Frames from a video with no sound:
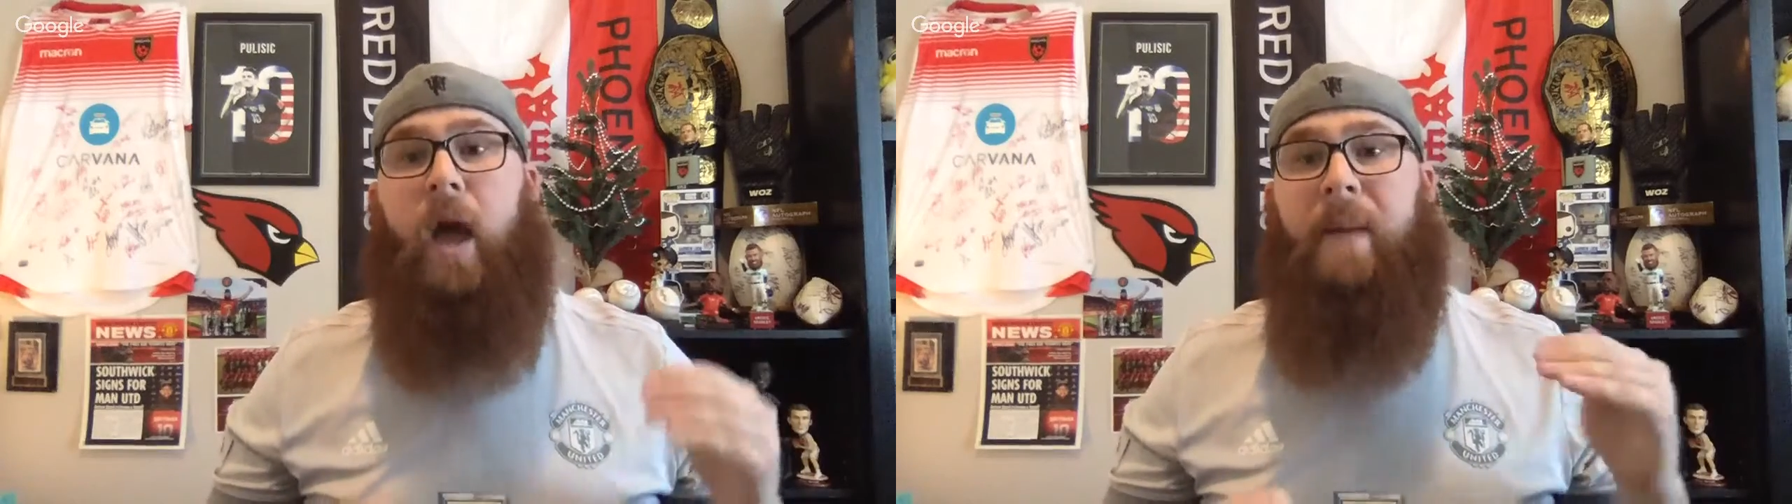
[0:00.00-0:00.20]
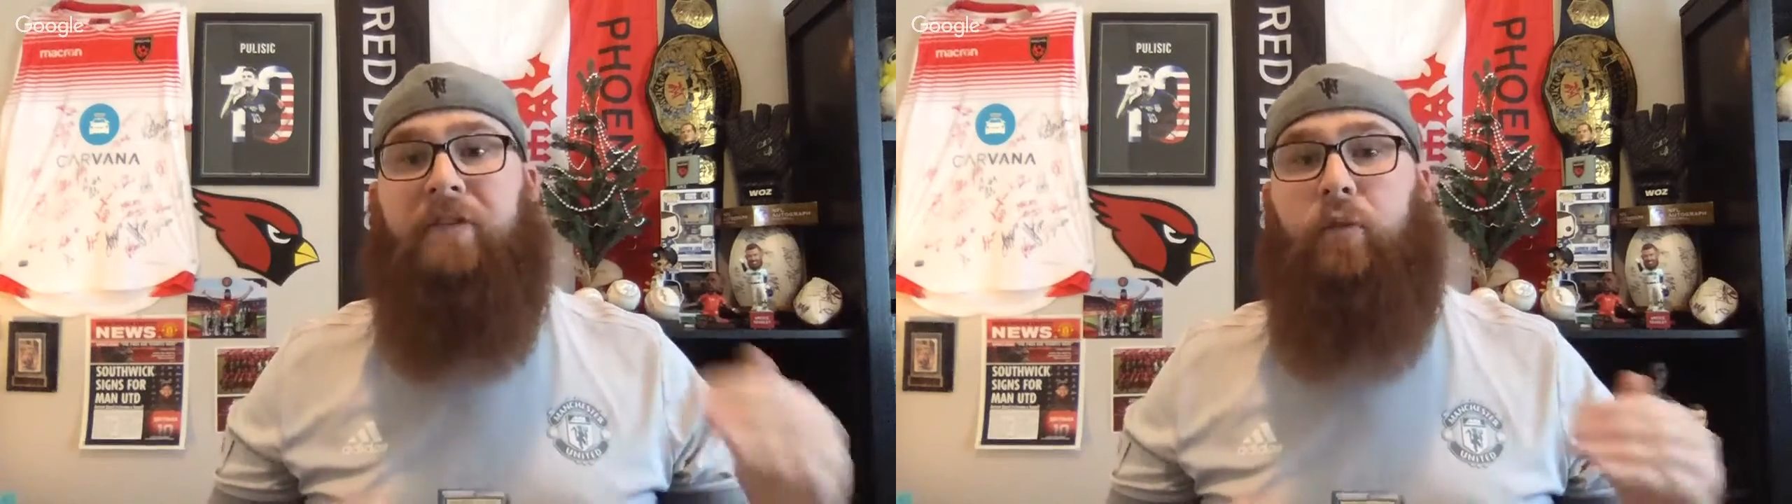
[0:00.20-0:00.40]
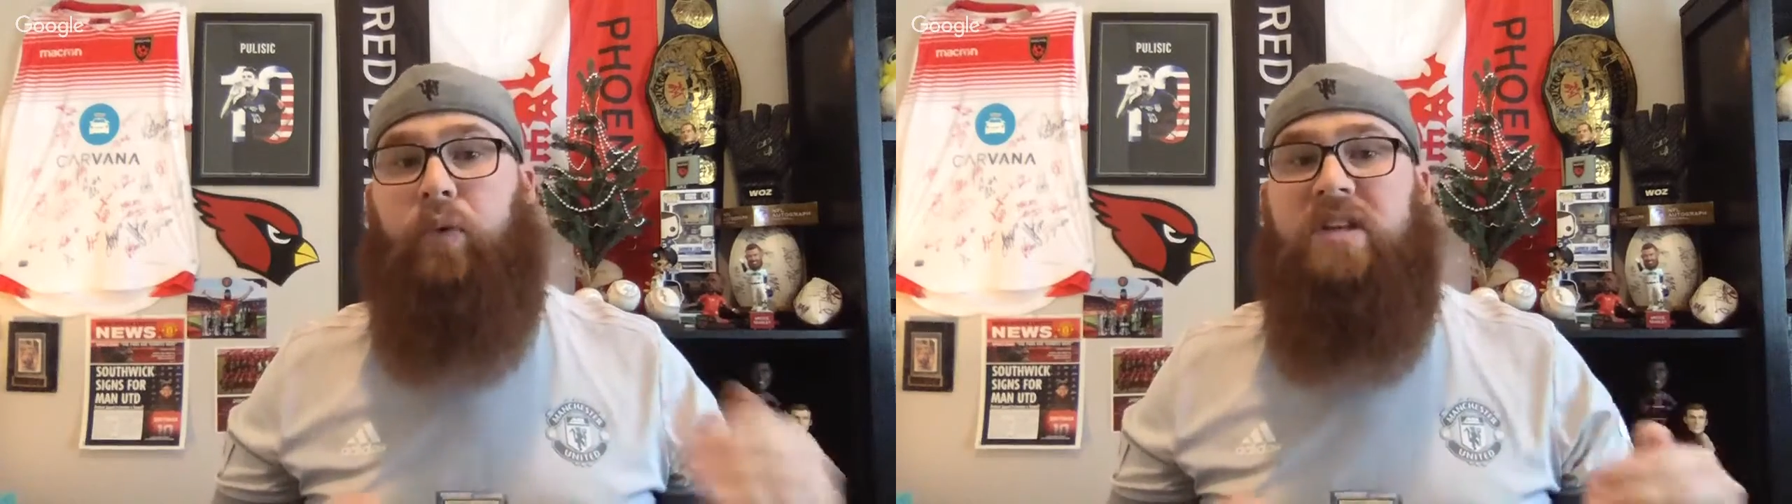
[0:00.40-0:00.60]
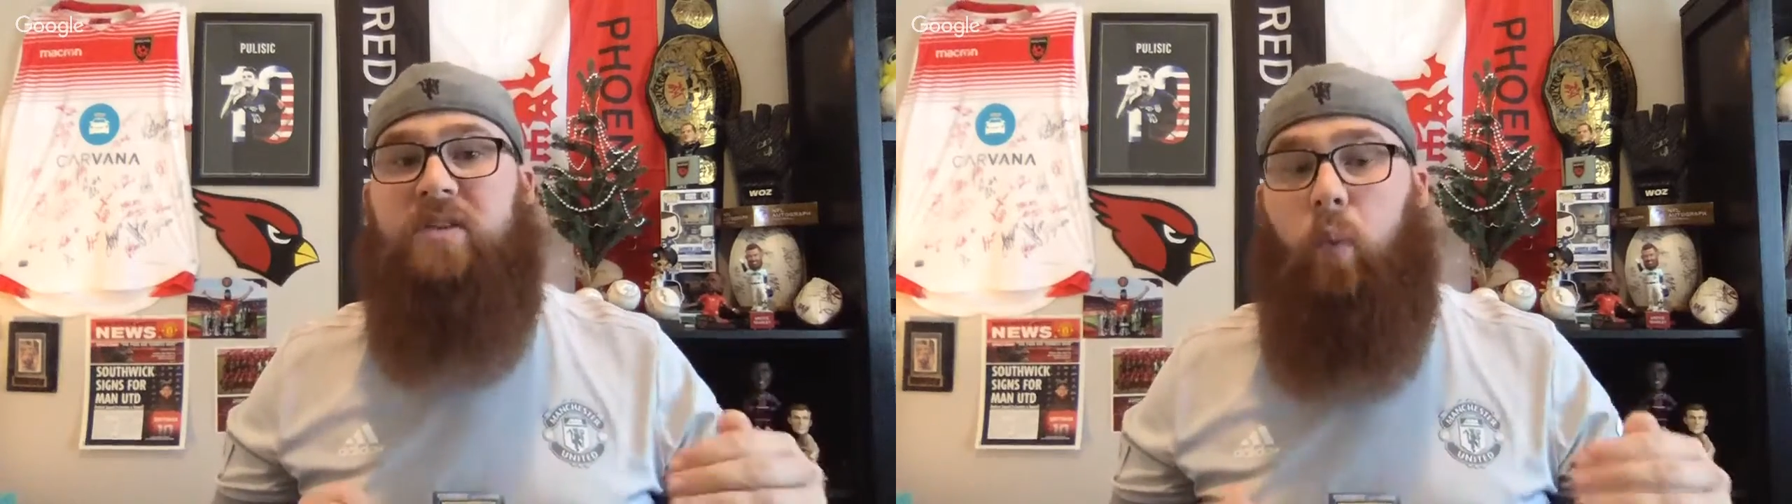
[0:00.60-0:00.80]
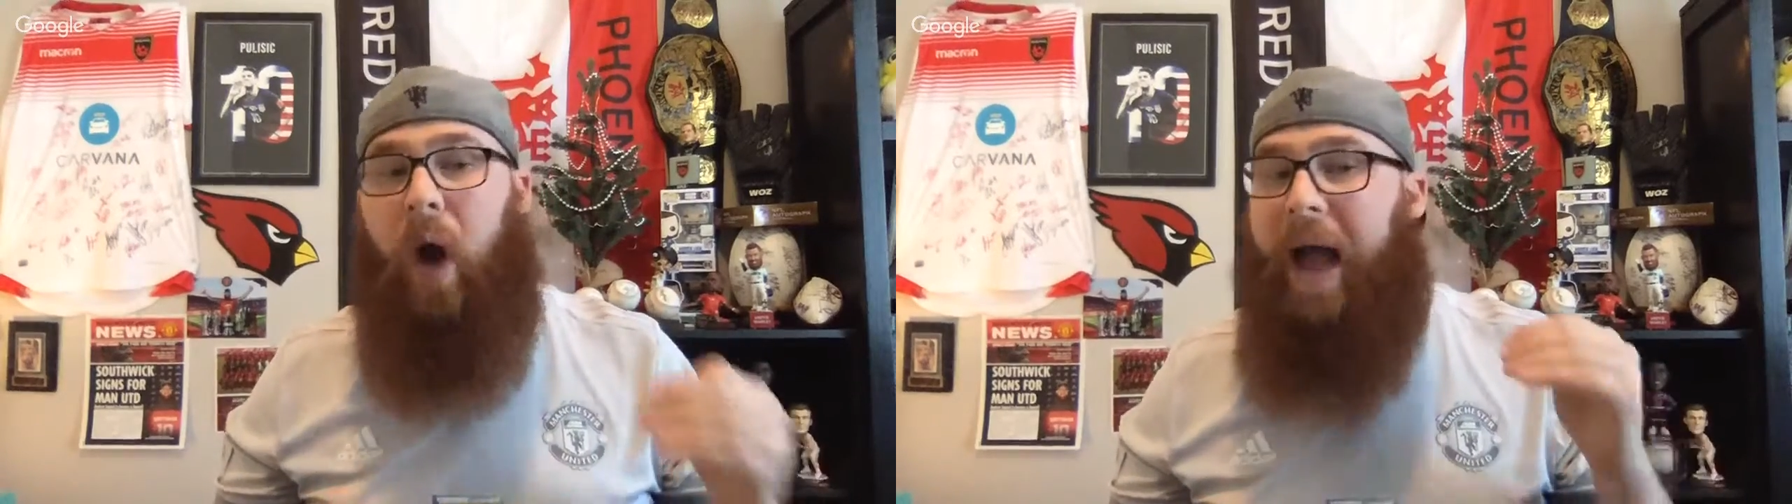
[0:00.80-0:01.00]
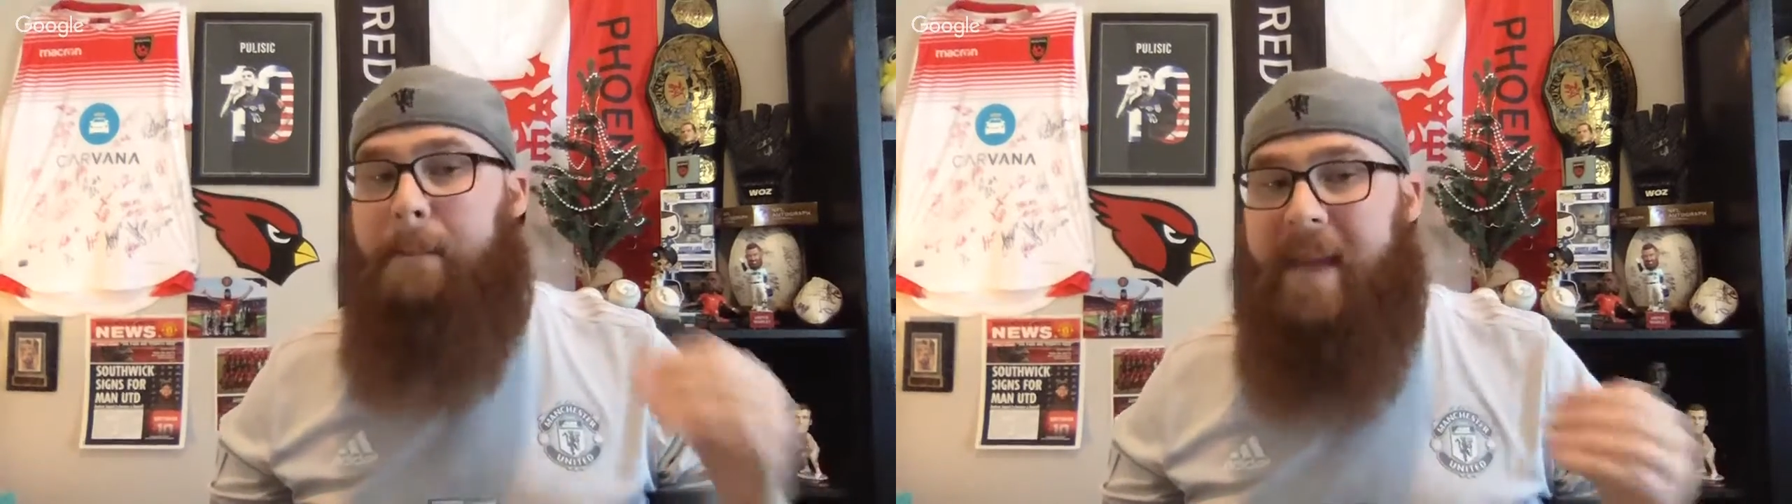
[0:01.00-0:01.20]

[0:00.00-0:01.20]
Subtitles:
about the reason why